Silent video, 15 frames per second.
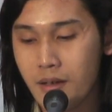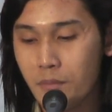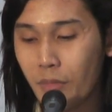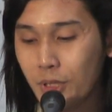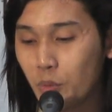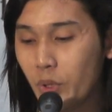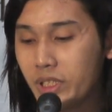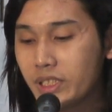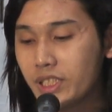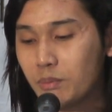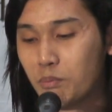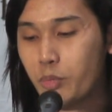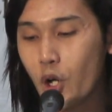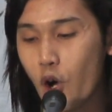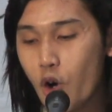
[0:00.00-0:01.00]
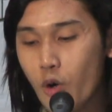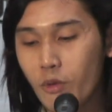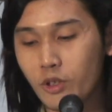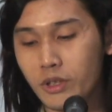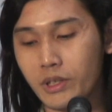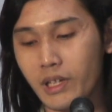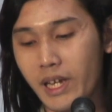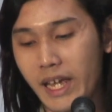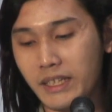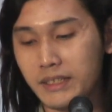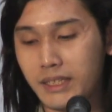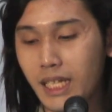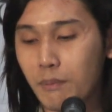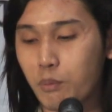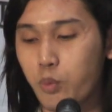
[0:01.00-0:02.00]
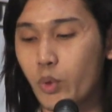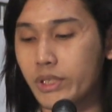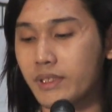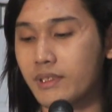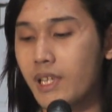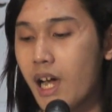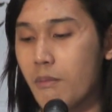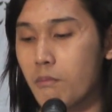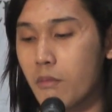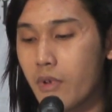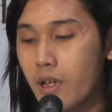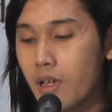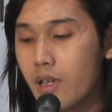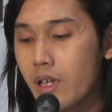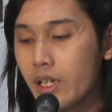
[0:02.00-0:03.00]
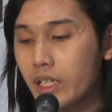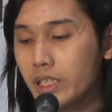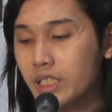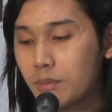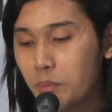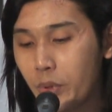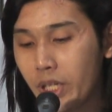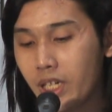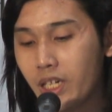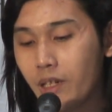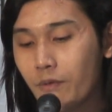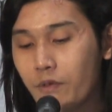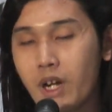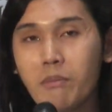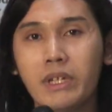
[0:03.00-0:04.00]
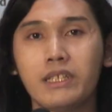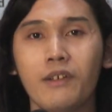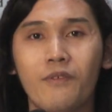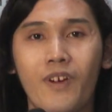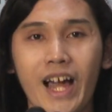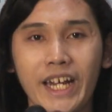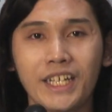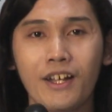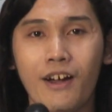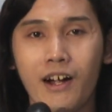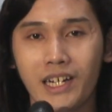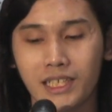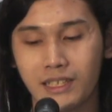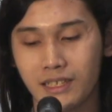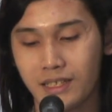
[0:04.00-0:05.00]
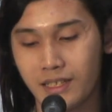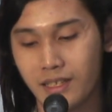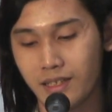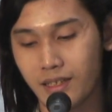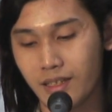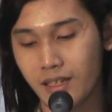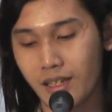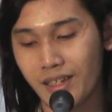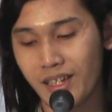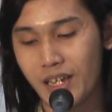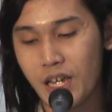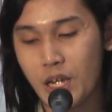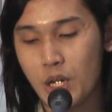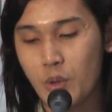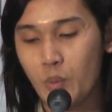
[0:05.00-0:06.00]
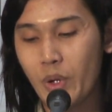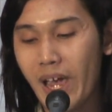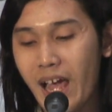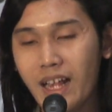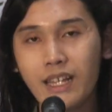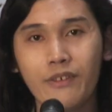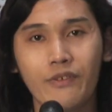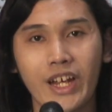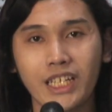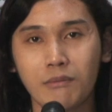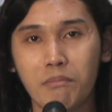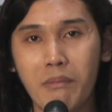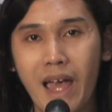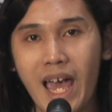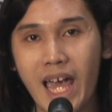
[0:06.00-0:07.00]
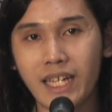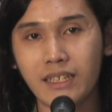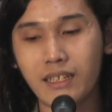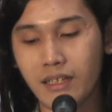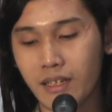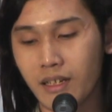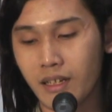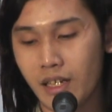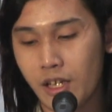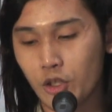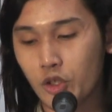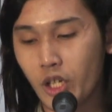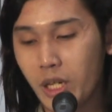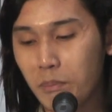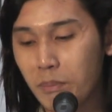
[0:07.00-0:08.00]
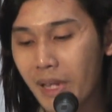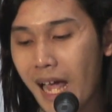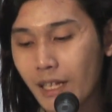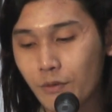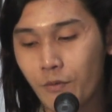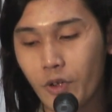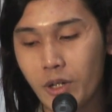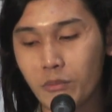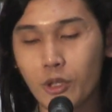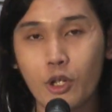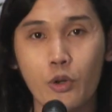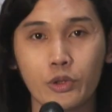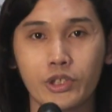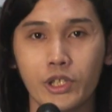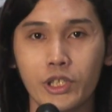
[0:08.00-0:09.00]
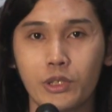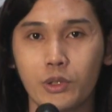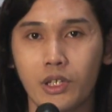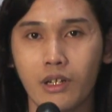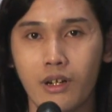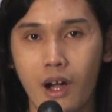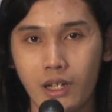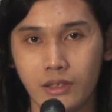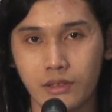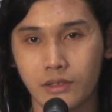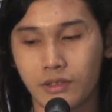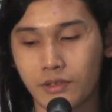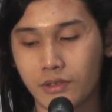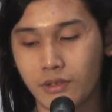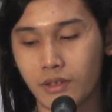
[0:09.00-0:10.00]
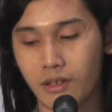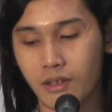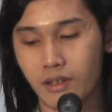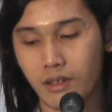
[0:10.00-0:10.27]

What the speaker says: but with this broad and deep wisdom springing from a divine heart, we elevate man to a platform closer to the gods.